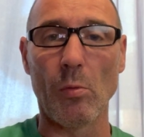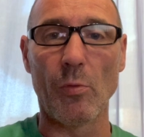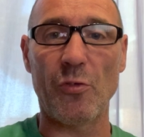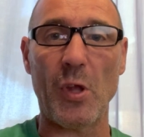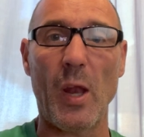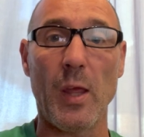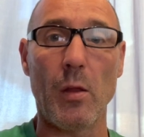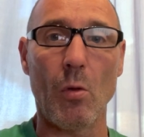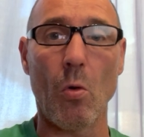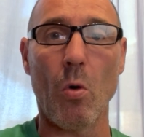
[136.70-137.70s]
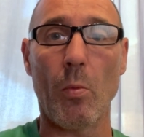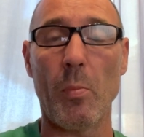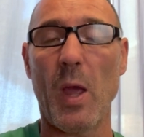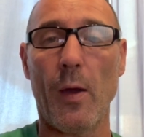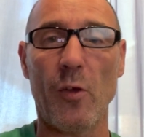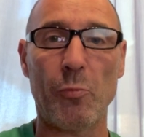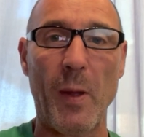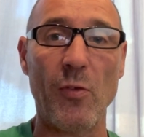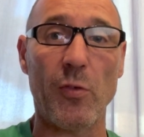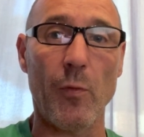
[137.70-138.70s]
silly, or you know,
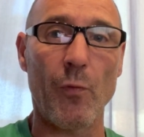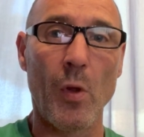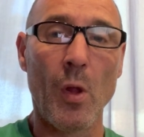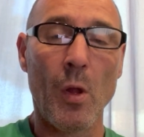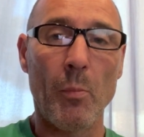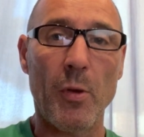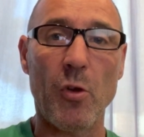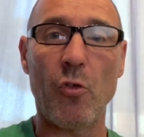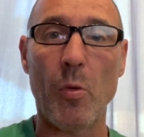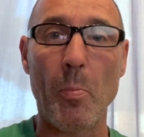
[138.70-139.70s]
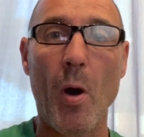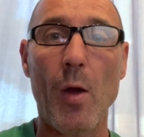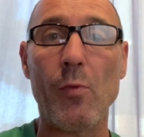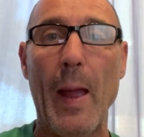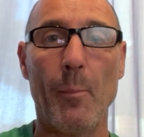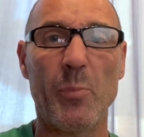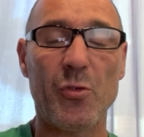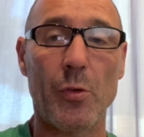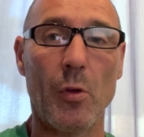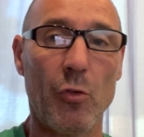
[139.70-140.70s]
expensive, because you can buy
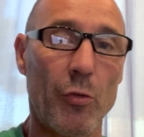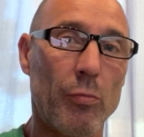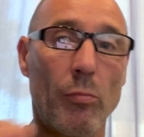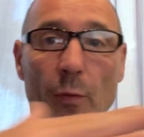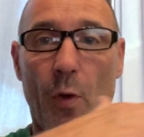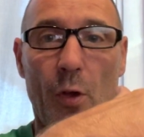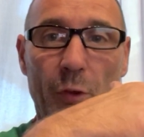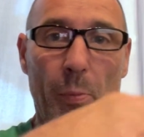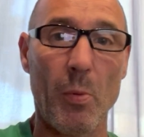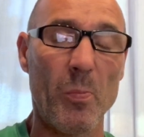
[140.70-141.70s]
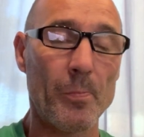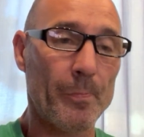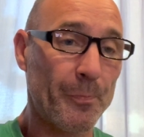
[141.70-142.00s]
ramps and just reverse up them.